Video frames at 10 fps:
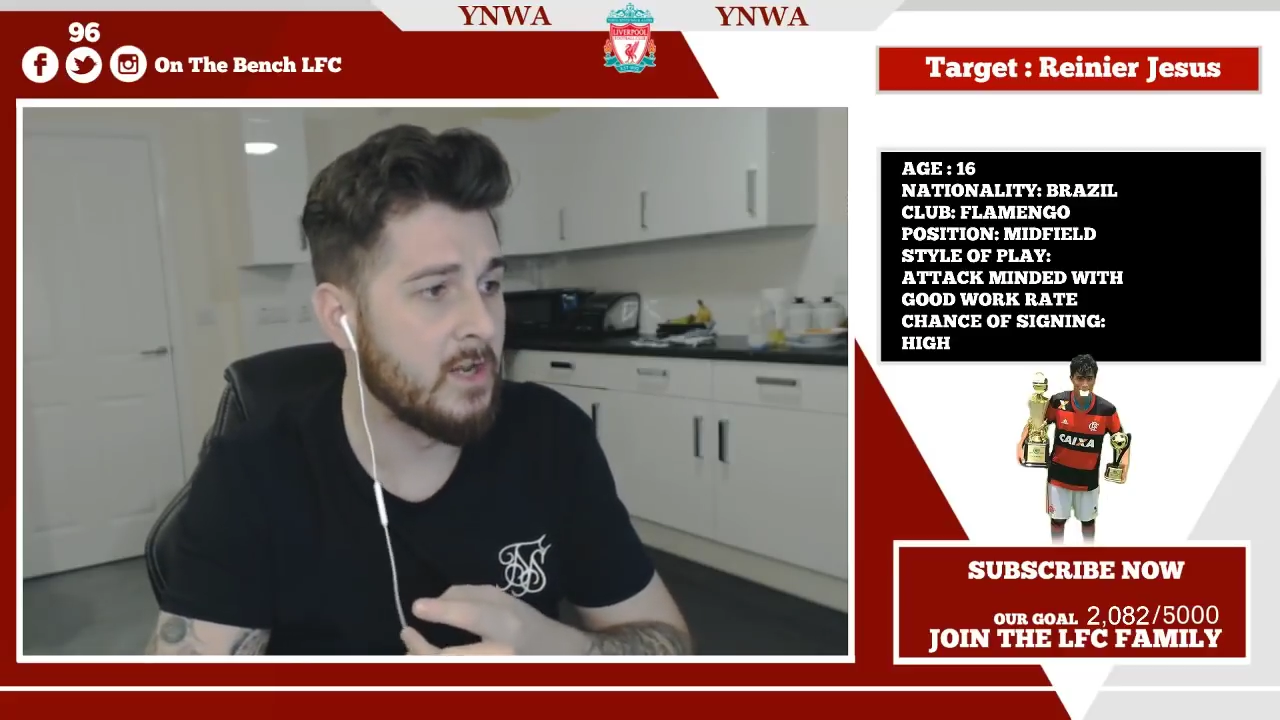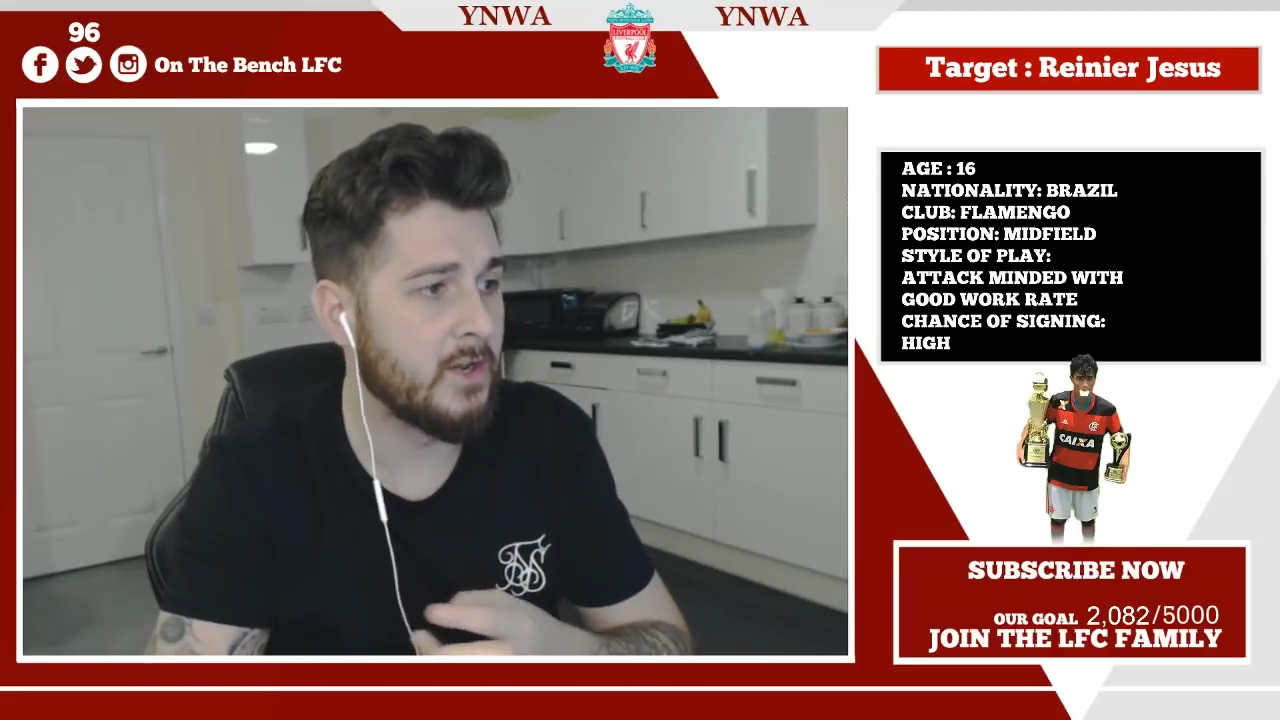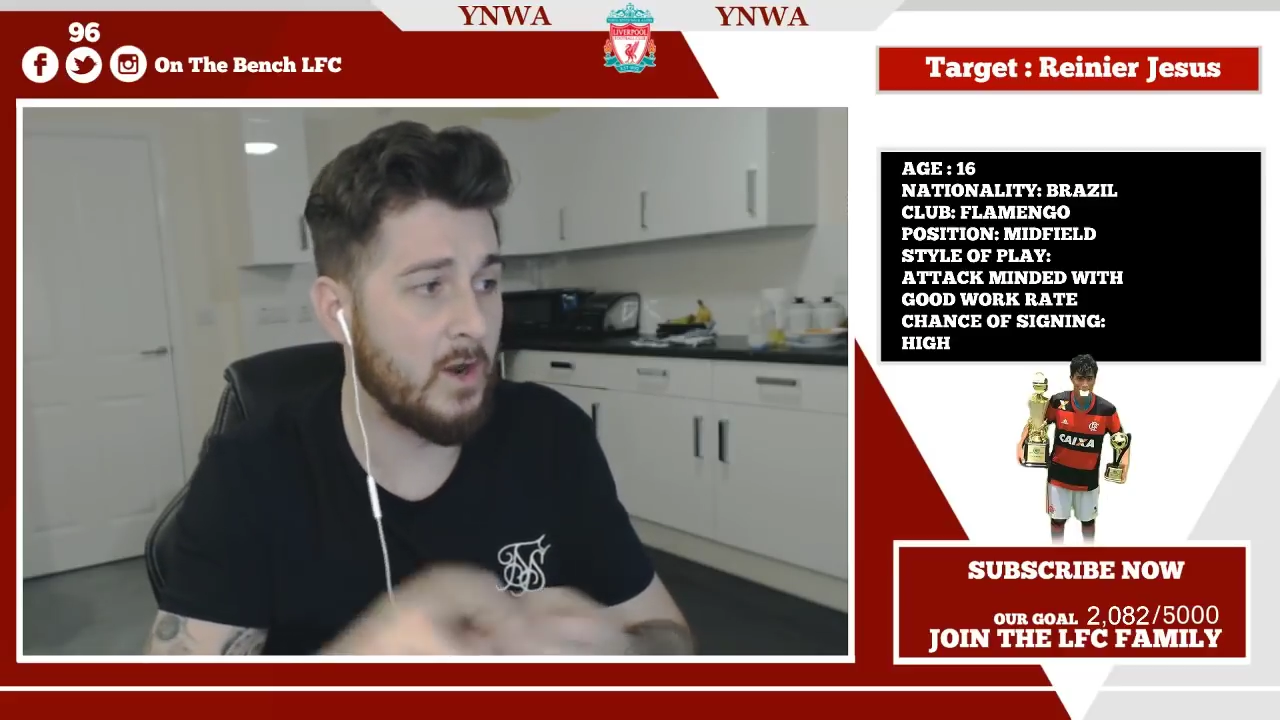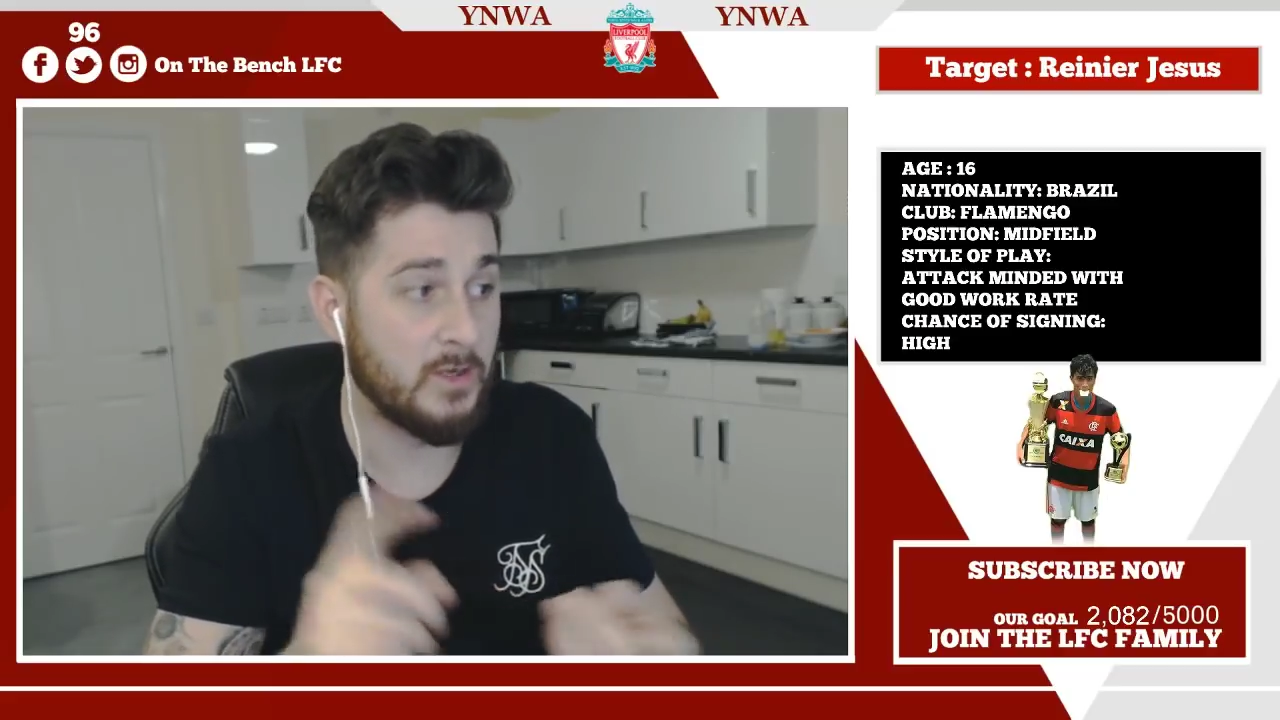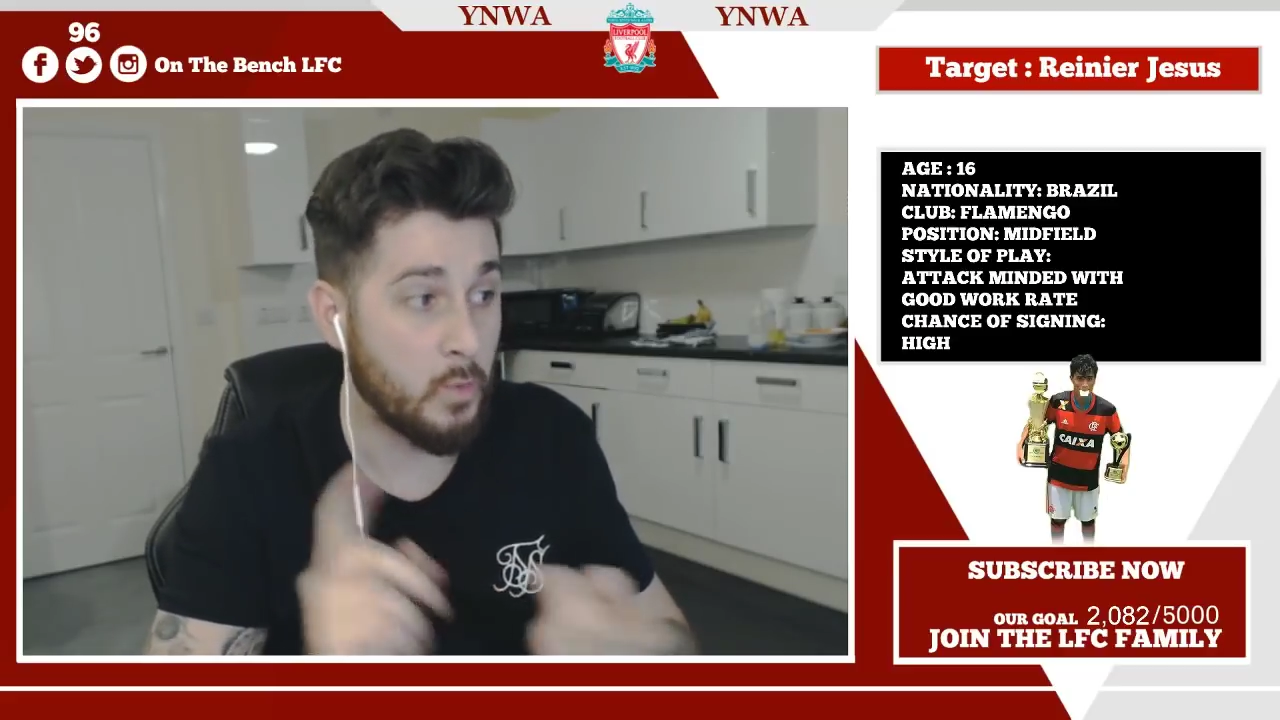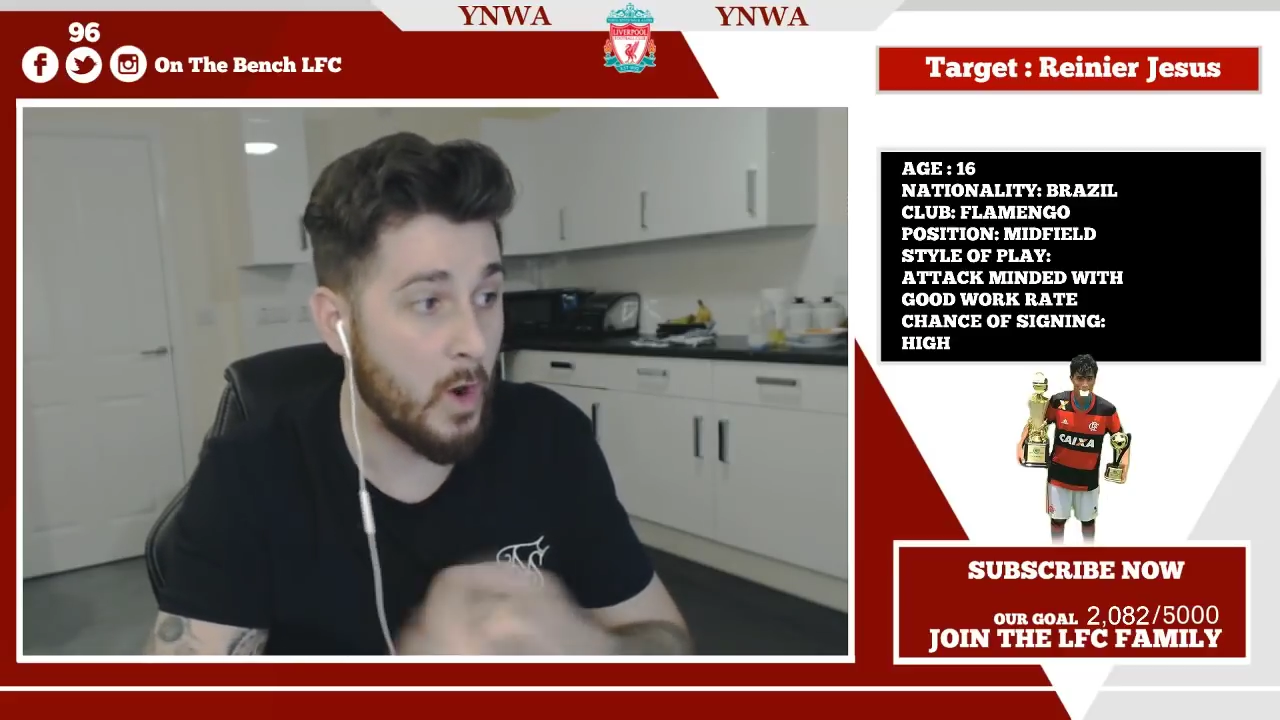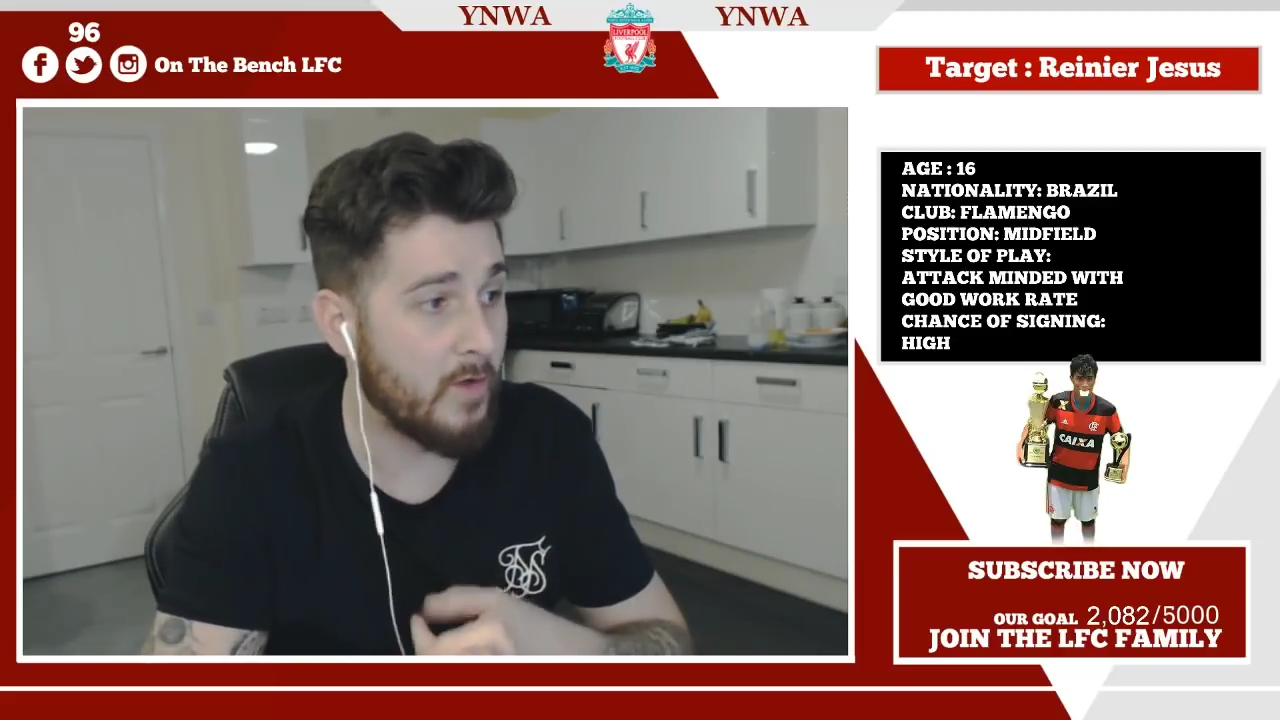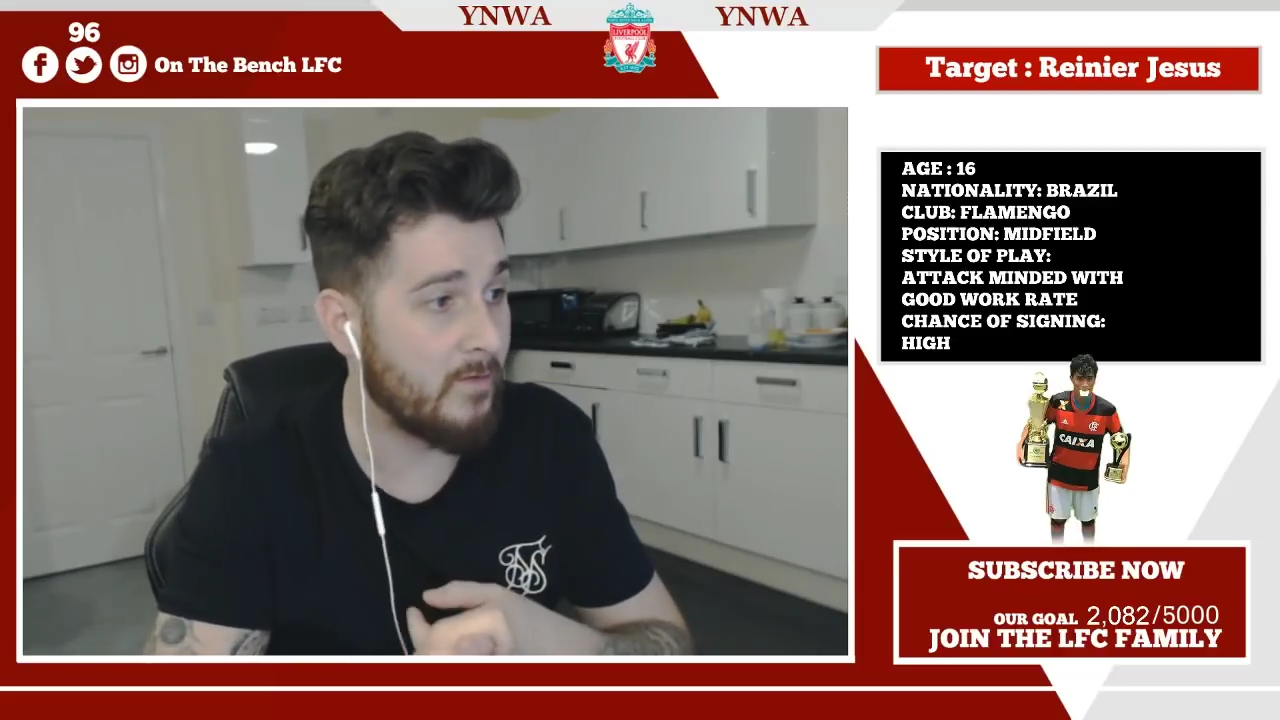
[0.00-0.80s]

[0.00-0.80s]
You know, his work